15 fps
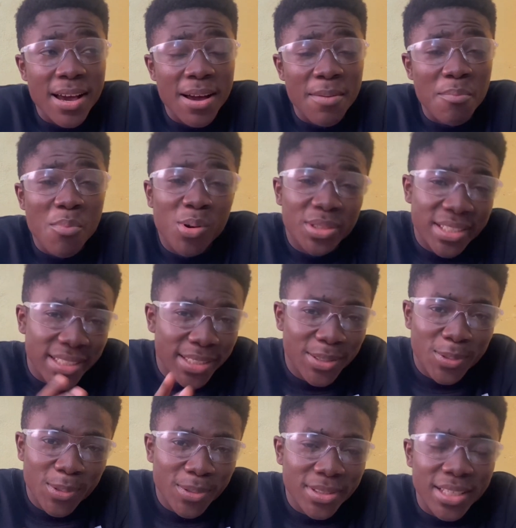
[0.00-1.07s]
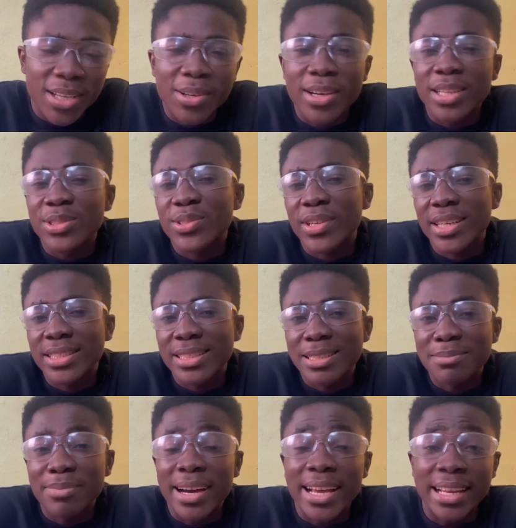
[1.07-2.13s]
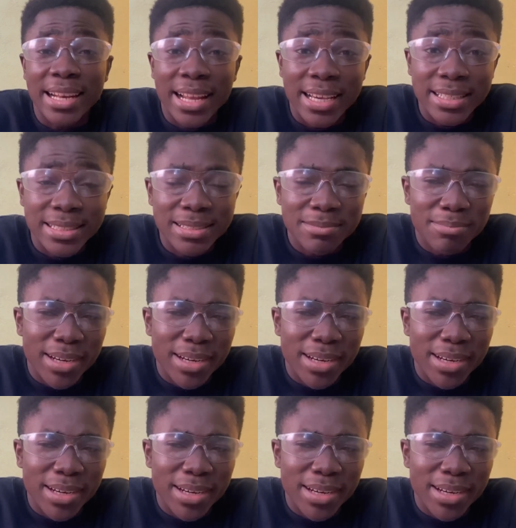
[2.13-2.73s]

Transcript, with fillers: mosquitoes are not attracted by light,